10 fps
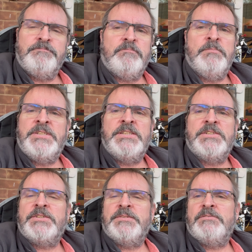
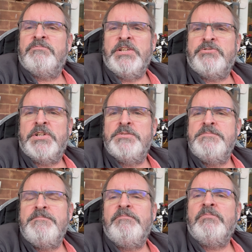Mrs. Retro
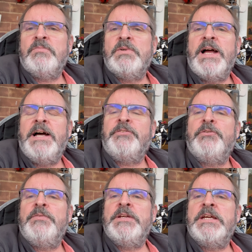had
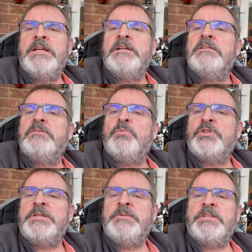the
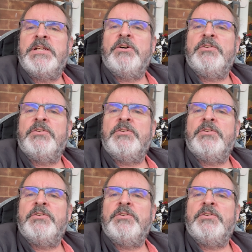washing machine on,